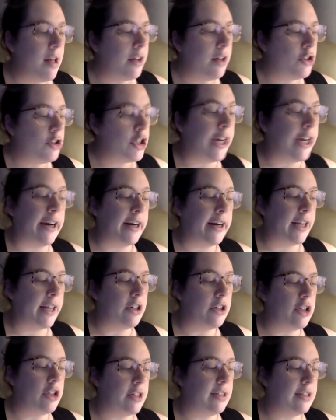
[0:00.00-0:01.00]

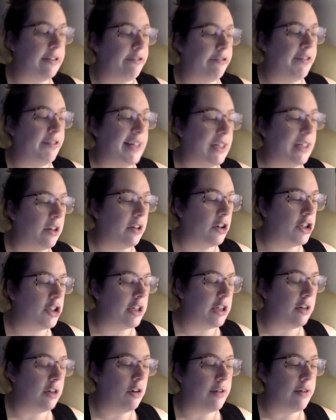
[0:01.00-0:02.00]
Cherish is to feel or
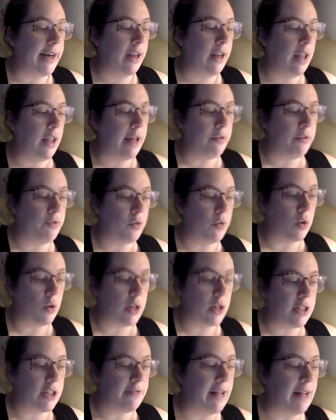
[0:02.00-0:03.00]
show great love for,
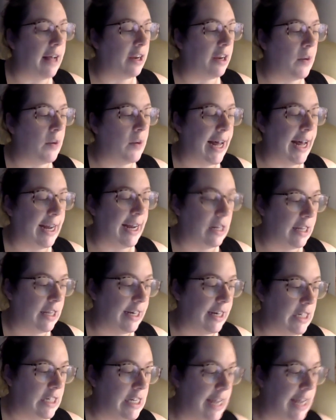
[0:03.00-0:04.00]
to value highly,
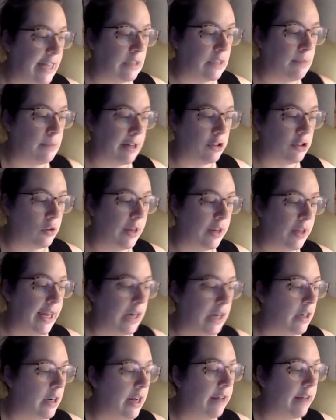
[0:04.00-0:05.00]
to take special
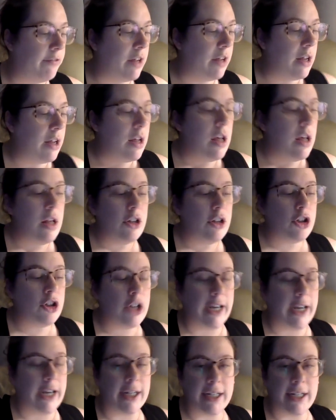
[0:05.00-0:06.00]
care of.
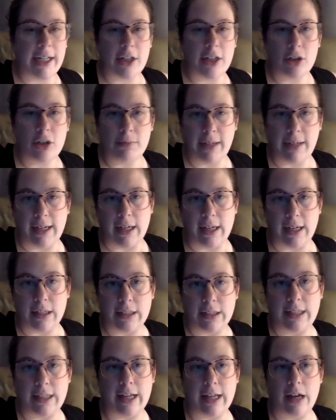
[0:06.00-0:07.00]
Cherish
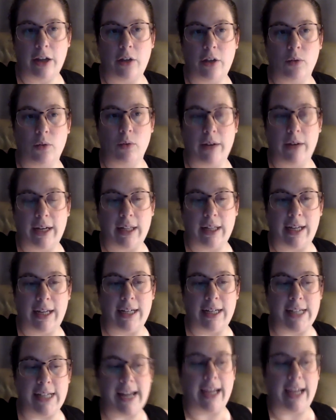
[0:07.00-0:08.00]
means that you really
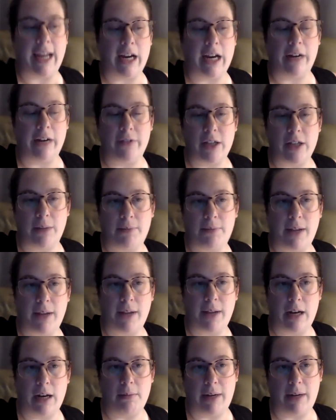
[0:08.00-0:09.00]
take care of something
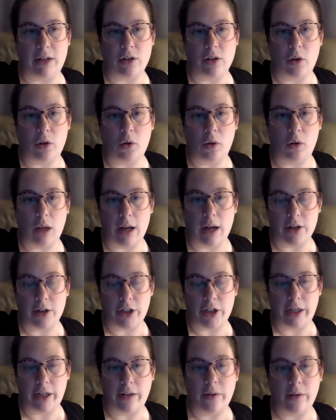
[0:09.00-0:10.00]
and it means a whole lot
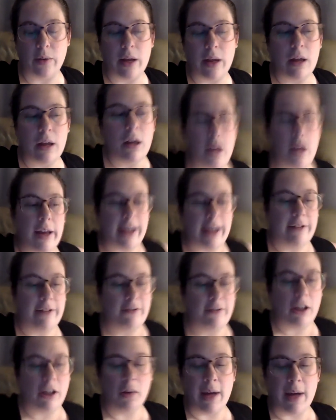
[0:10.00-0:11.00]
to you. If
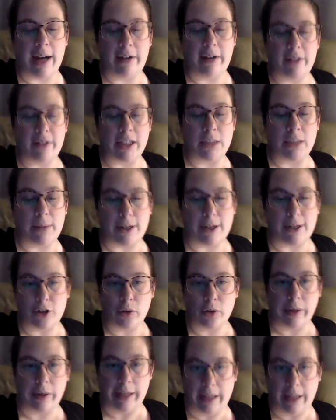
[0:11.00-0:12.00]
you have a special
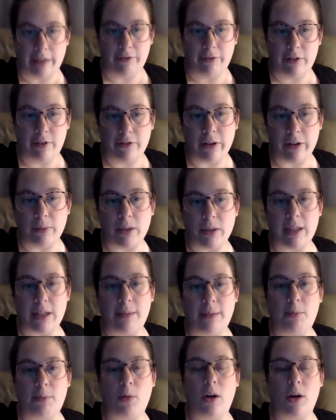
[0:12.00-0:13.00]
gift from
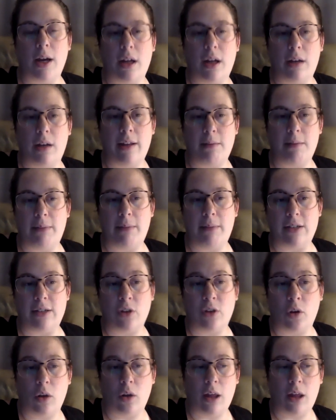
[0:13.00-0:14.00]
someone that means a
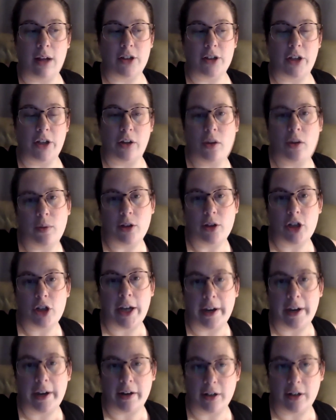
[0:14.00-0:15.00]
whole lot to you, you would
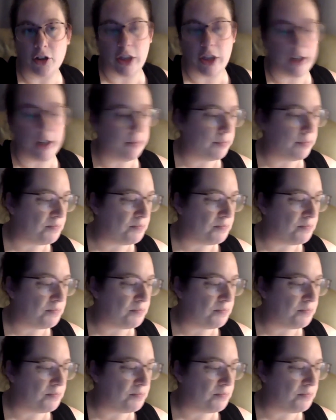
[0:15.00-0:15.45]
cherish it.